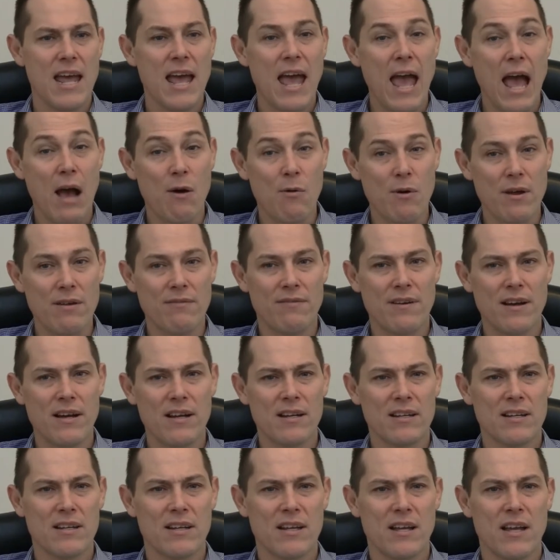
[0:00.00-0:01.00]
However,
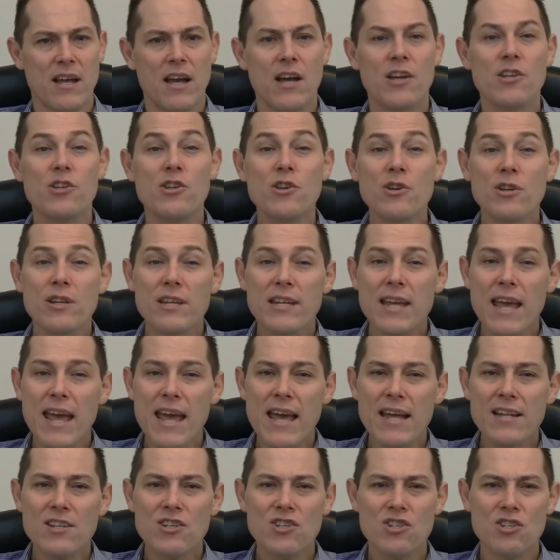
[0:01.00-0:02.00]
you
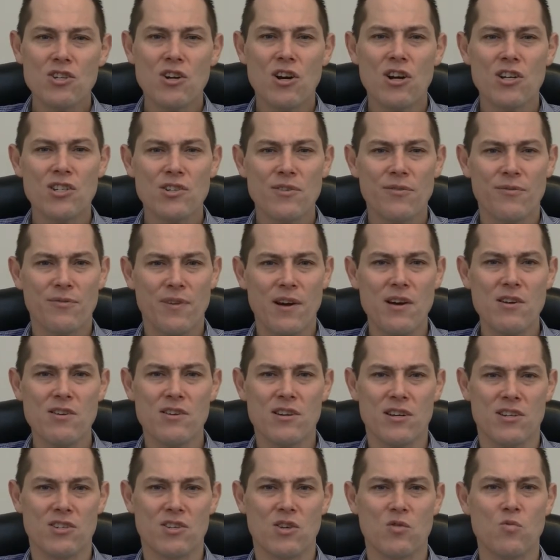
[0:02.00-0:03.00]
can start to
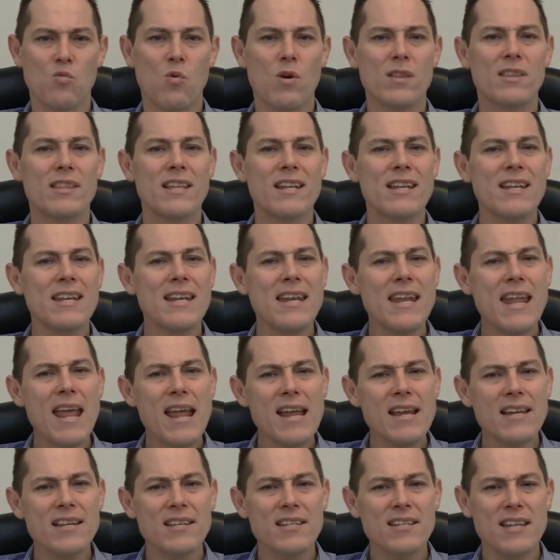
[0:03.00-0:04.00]
focus on what the
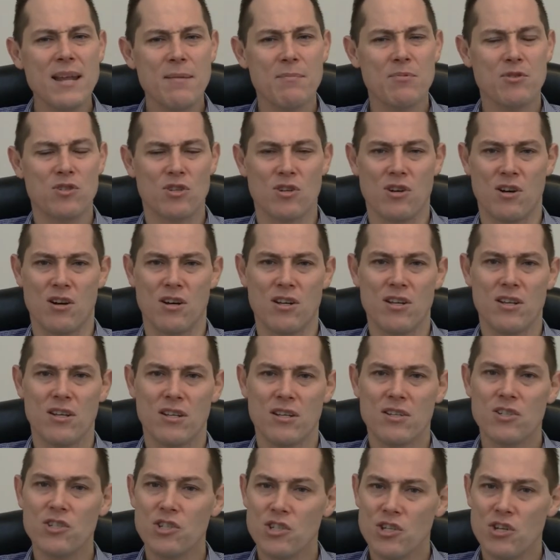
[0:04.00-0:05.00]
next steps are
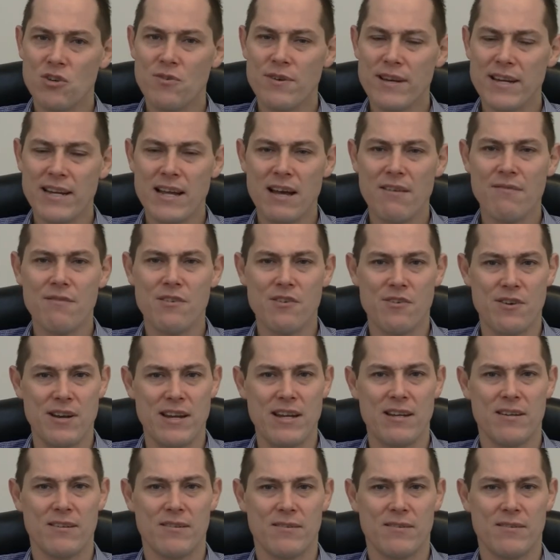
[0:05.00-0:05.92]
to recovery.